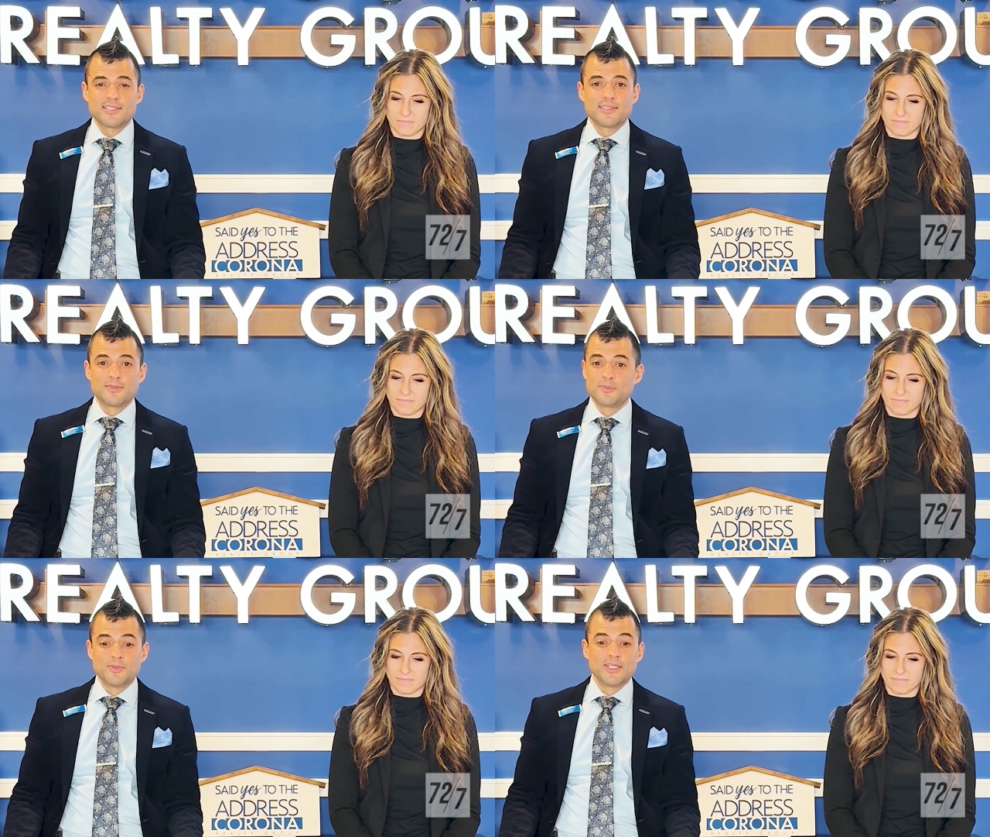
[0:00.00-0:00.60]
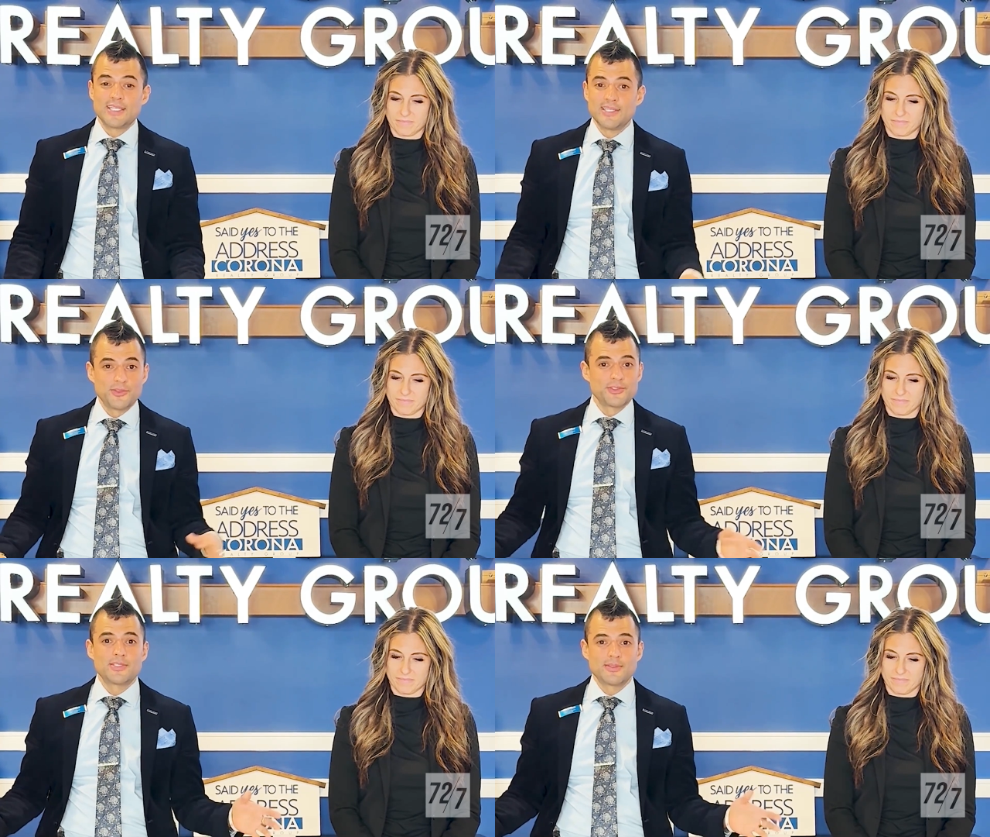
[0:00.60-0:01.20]
Speaker 1: to the
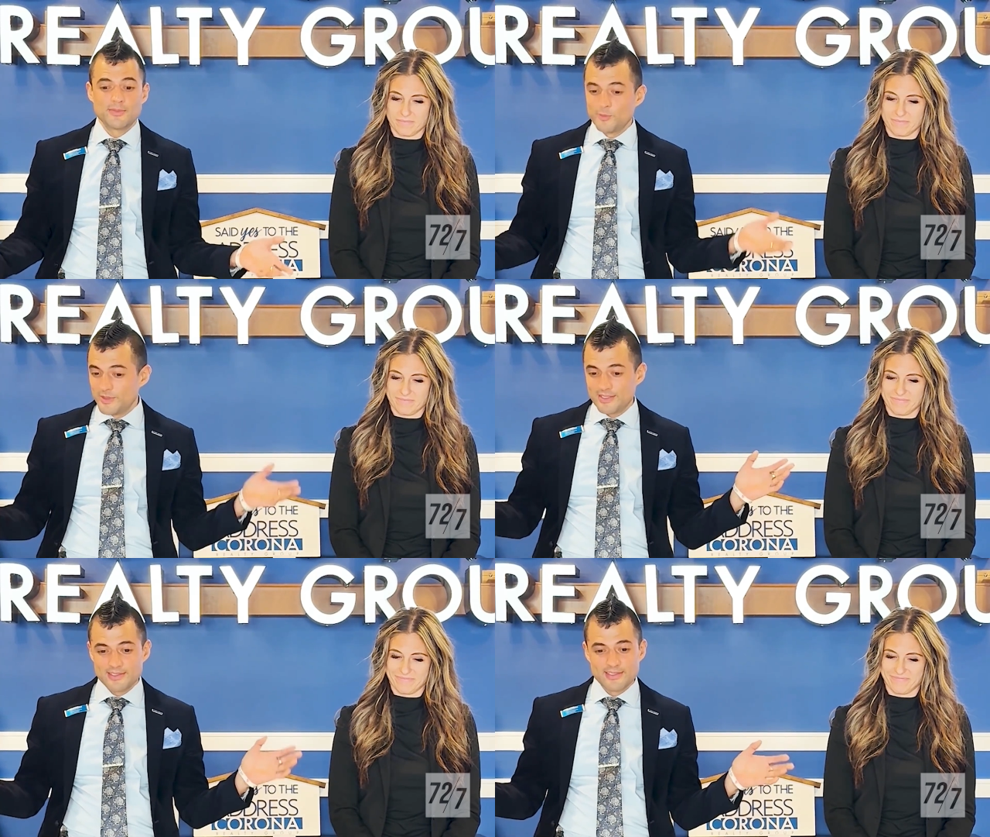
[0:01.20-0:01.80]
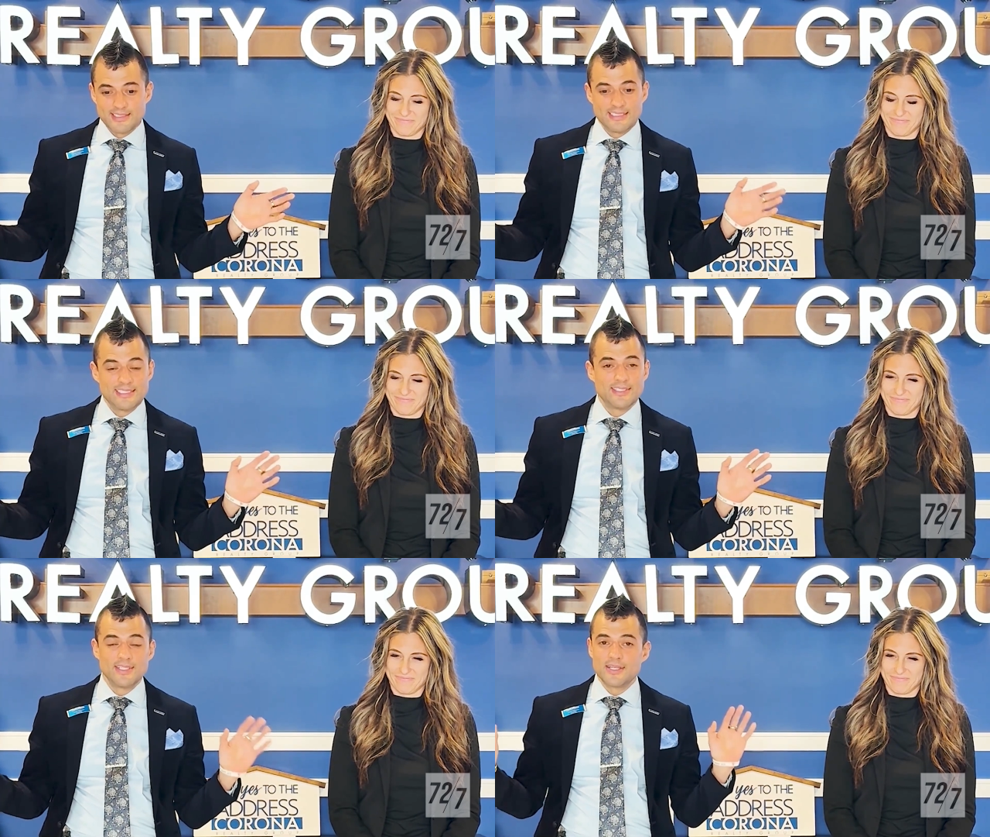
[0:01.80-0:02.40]
hilt with
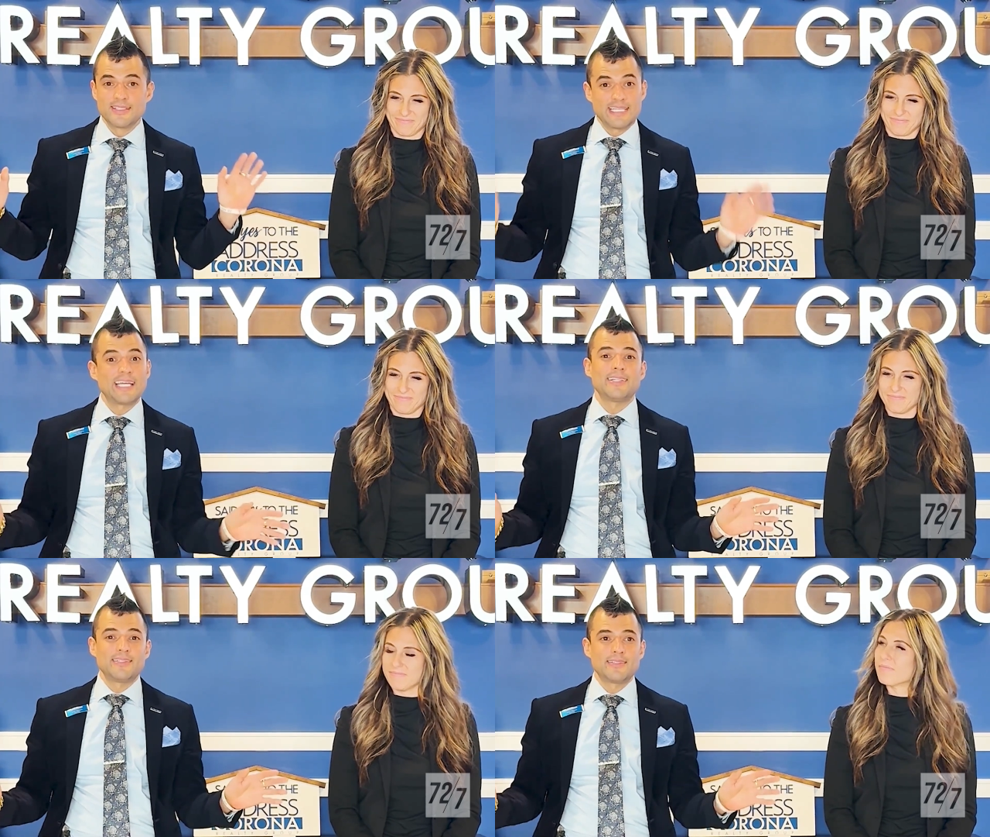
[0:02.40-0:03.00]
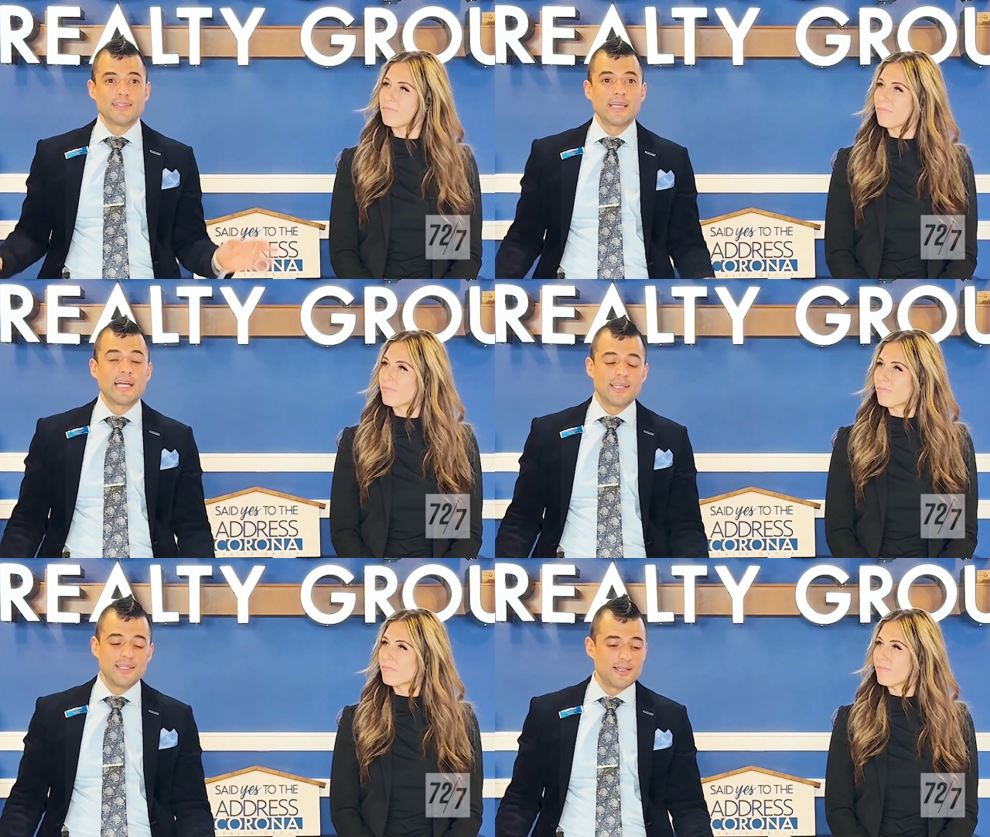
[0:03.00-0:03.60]
debt.
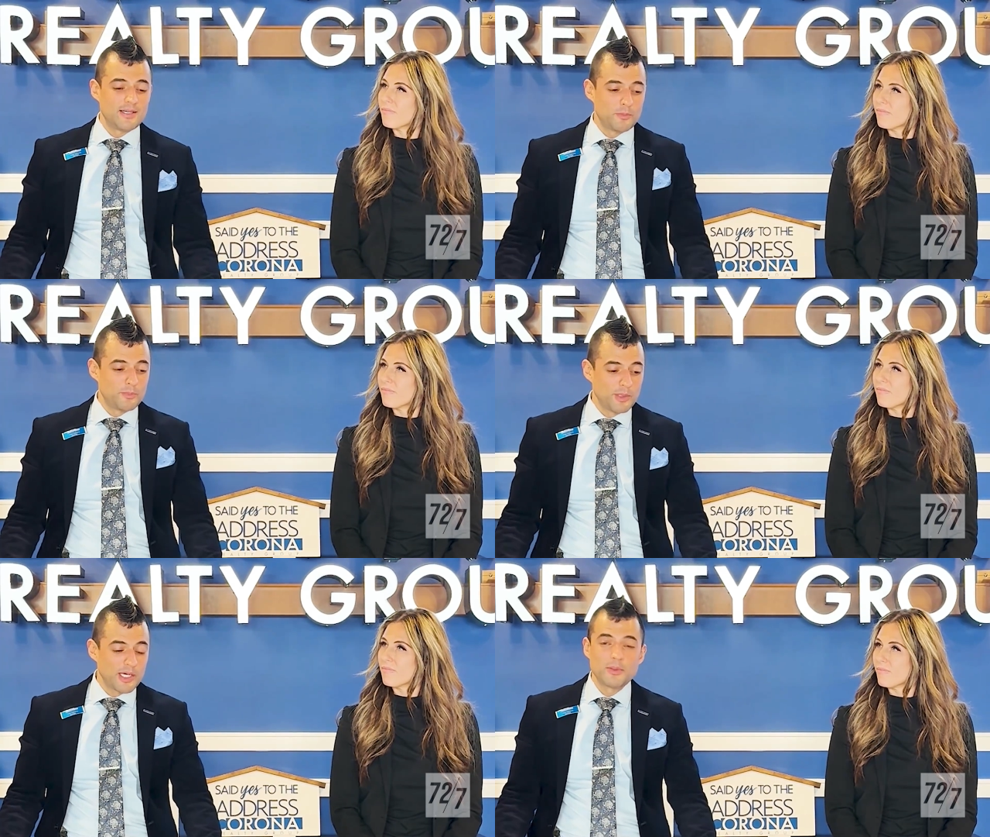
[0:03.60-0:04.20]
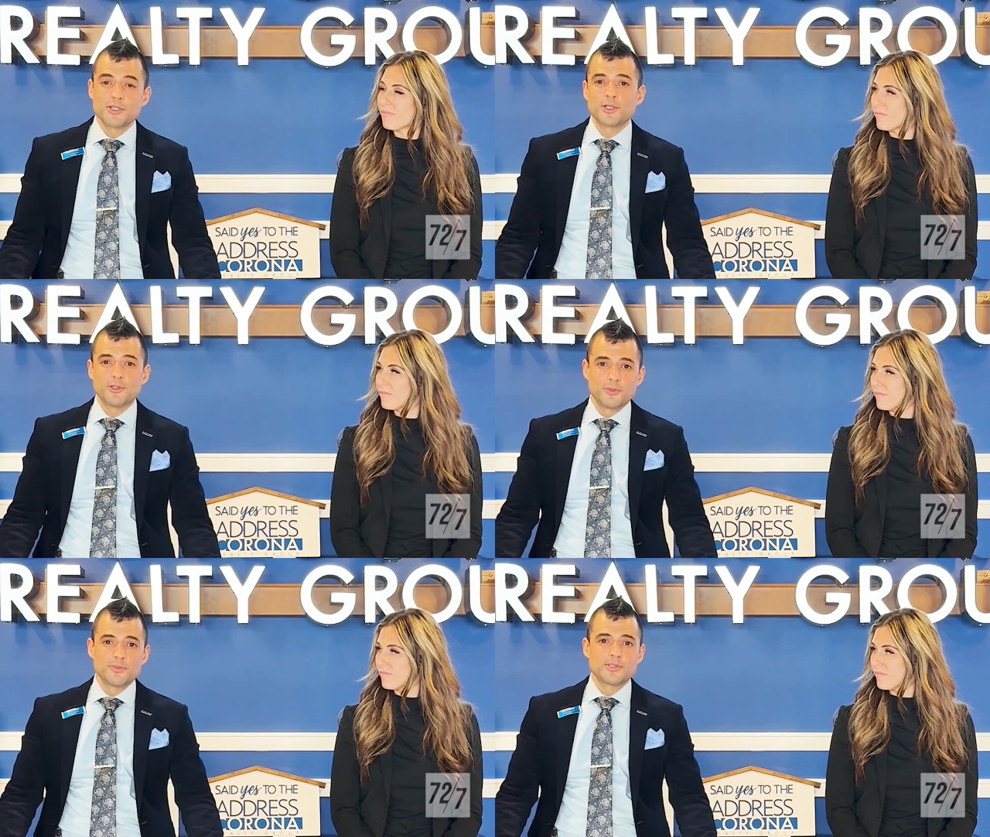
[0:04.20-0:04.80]
I uh, bought a bunch of
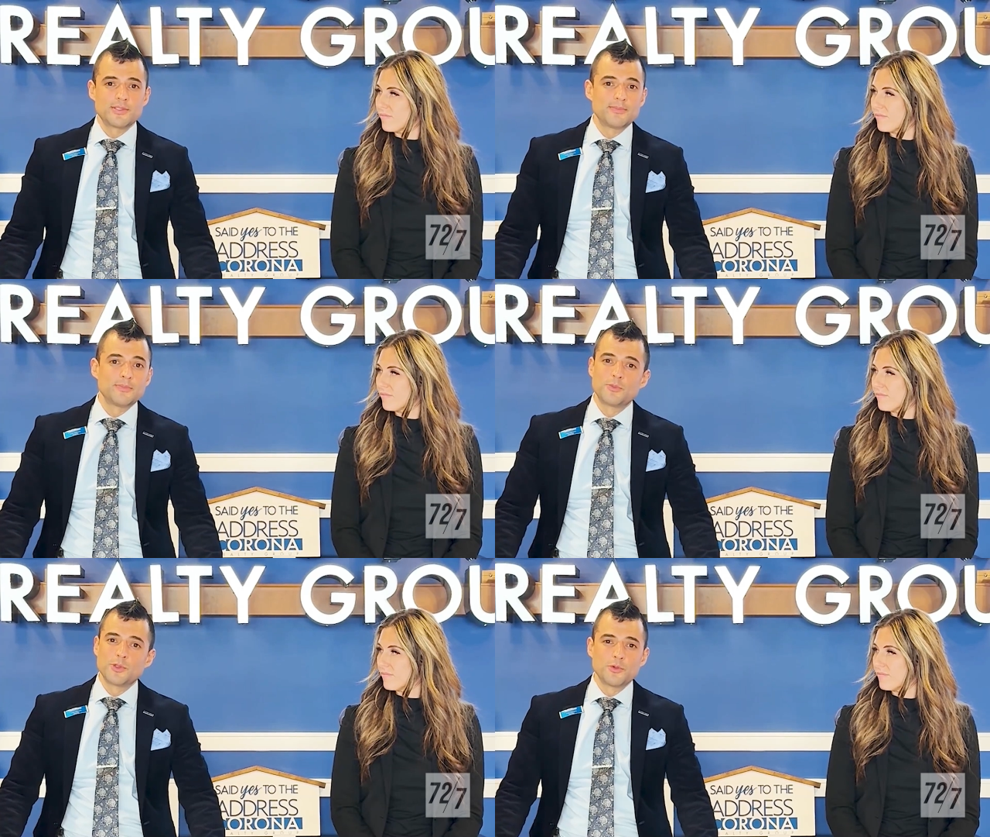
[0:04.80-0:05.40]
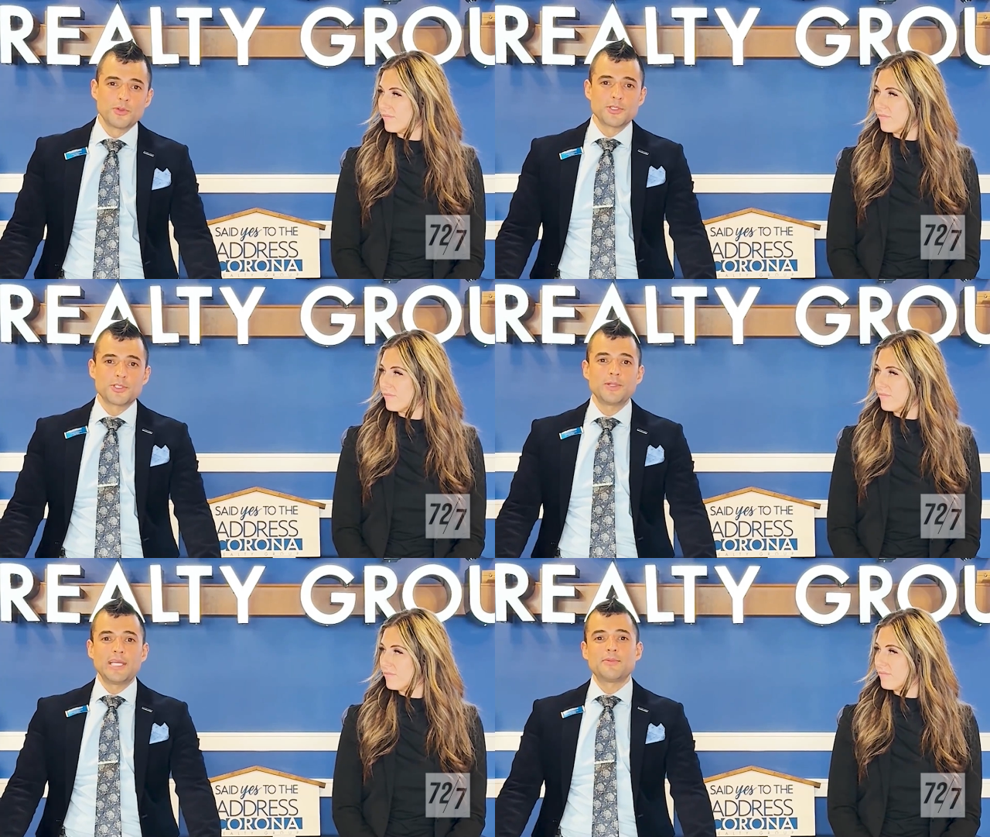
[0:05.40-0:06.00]
homes. We're doing a bunch
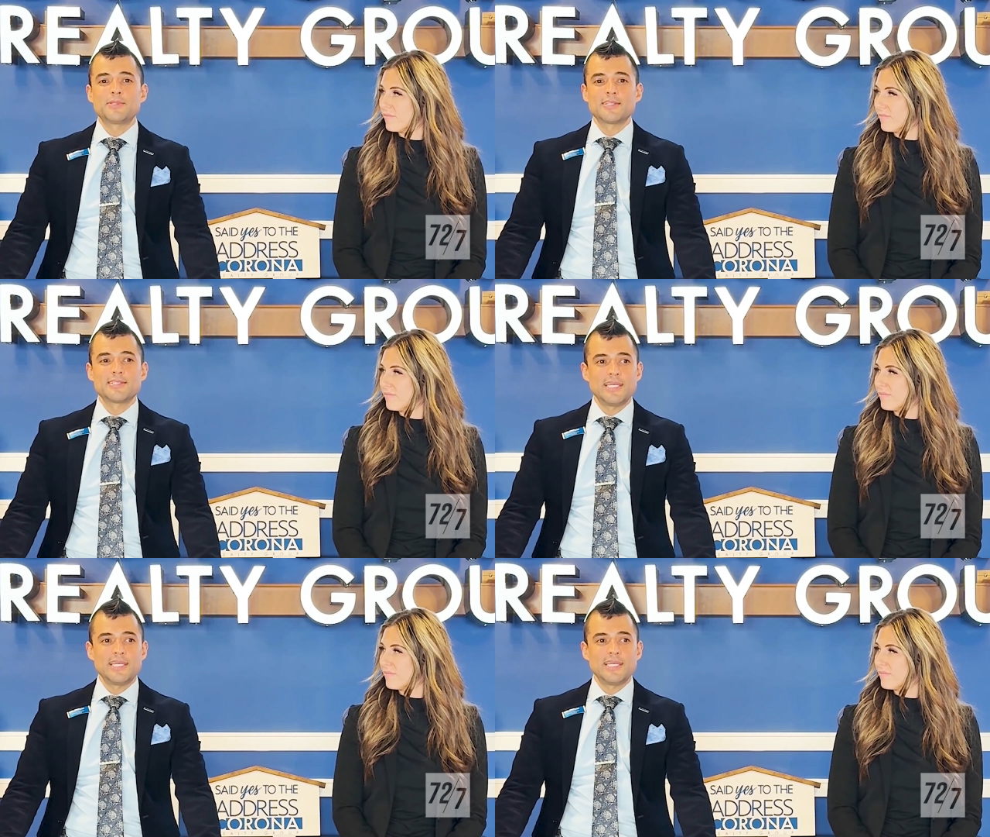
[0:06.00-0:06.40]
of rehabs at the